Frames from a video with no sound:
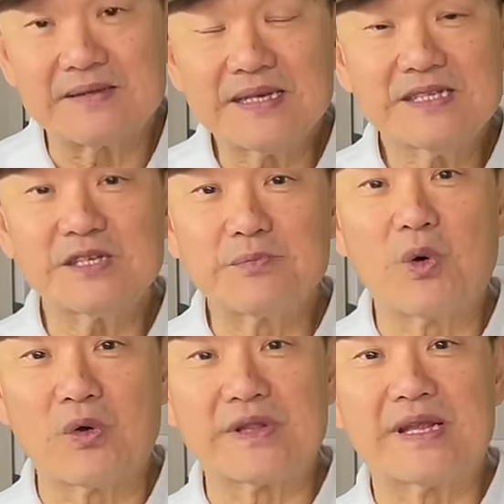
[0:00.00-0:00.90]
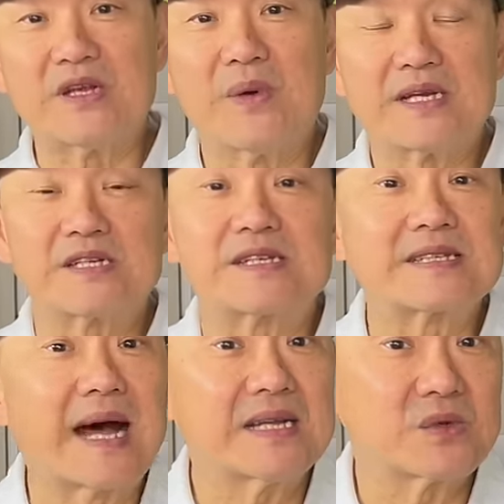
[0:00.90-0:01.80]
think it's important that you actually
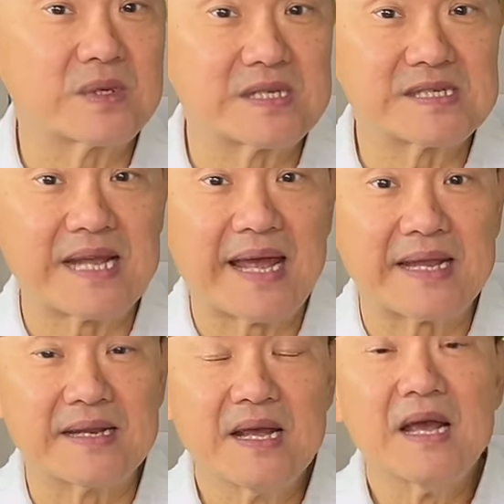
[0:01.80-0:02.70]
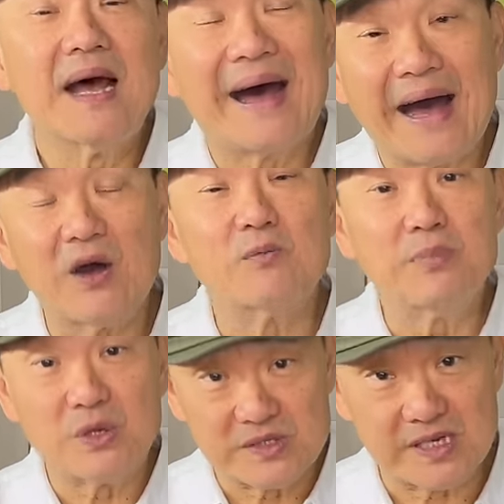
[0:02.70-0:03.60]
start to understand how
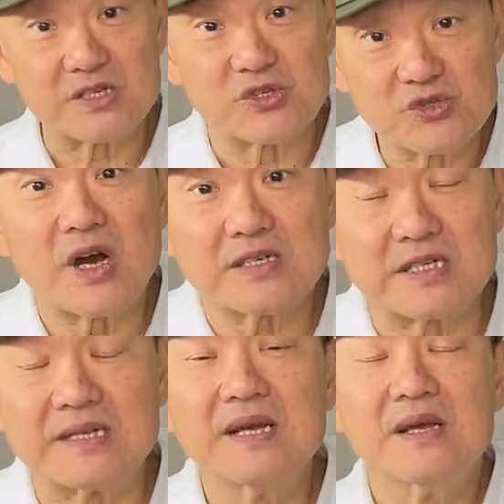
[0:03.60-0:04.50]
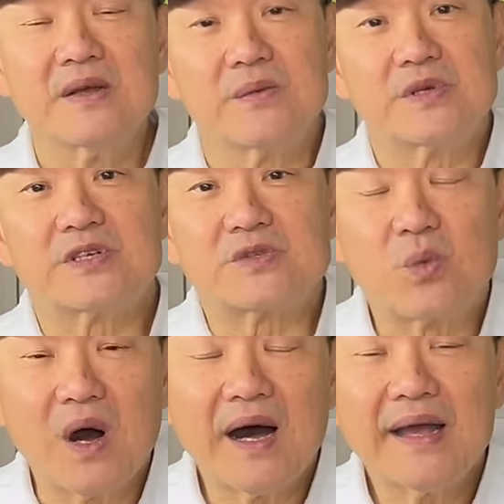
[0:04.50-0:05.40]
boots are constructed, which is
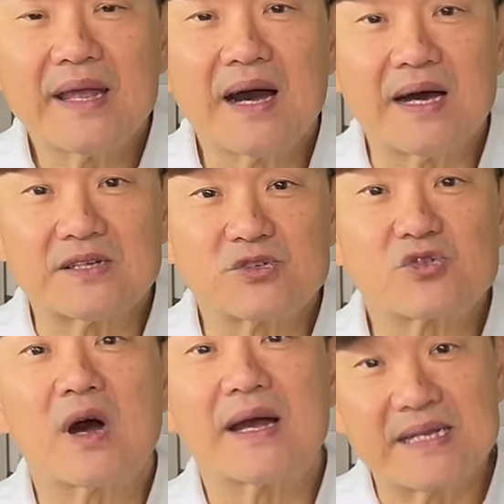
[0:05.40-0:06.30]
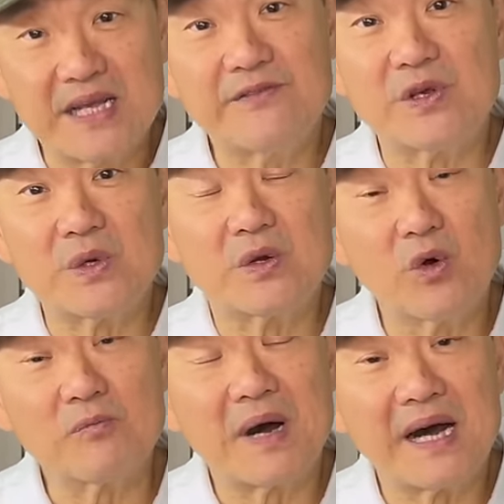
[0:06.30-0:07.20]
why I try and give you in
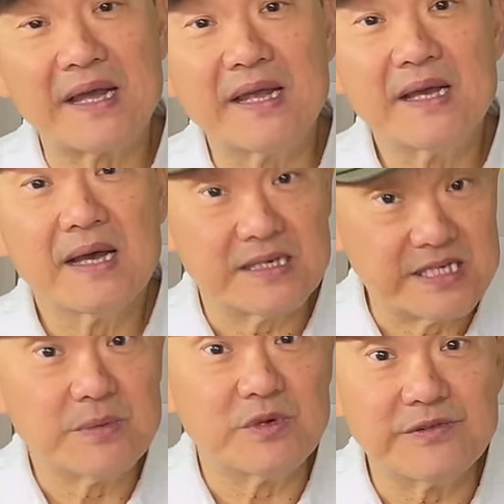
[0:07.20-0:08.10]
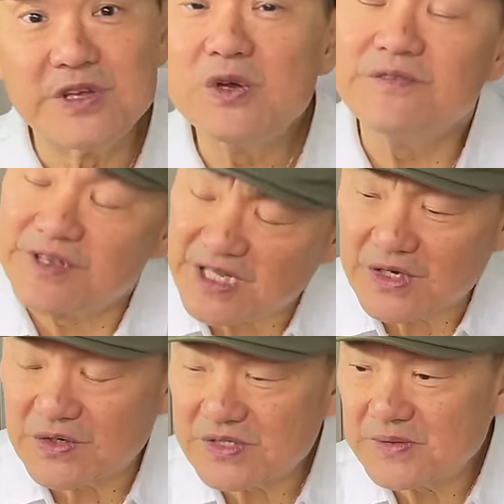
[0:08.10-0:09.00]
all my deep review
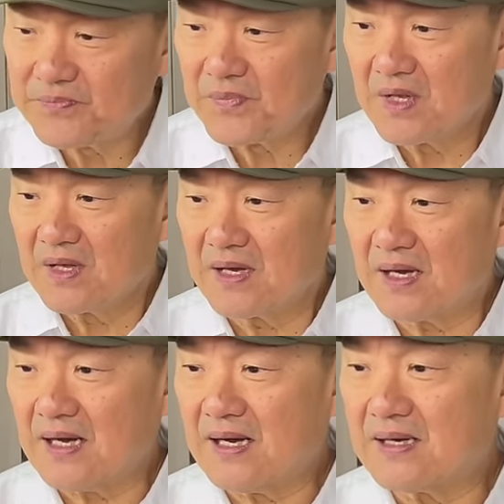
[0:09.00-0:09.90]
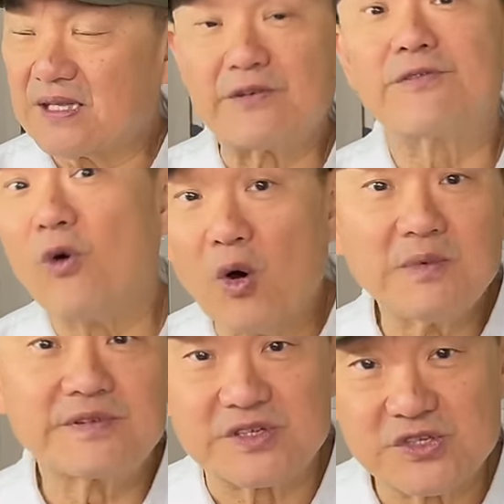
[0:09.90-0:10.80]
videos the form
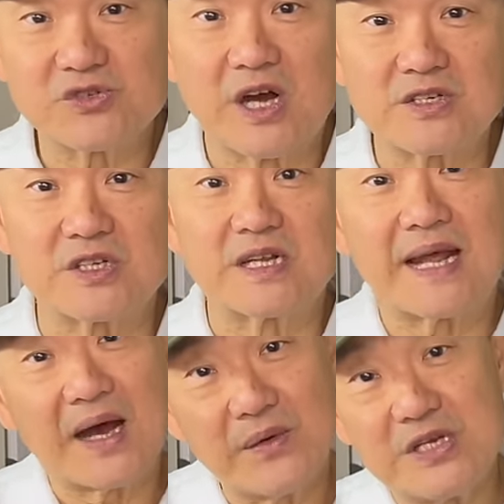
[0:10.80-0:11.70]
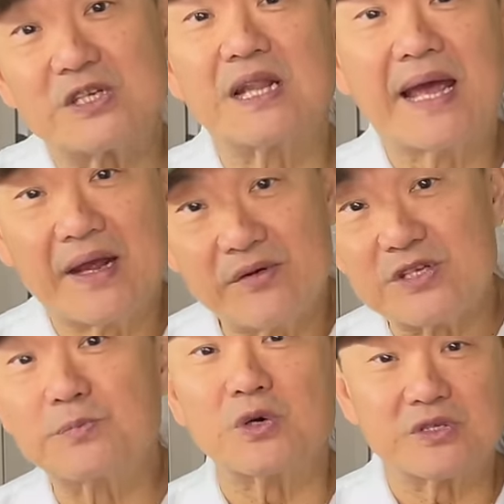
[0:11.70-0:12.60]
of construction and how each layer
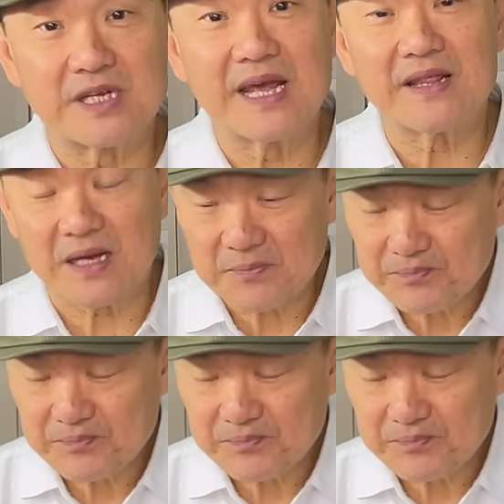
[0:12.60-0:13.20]
is put together.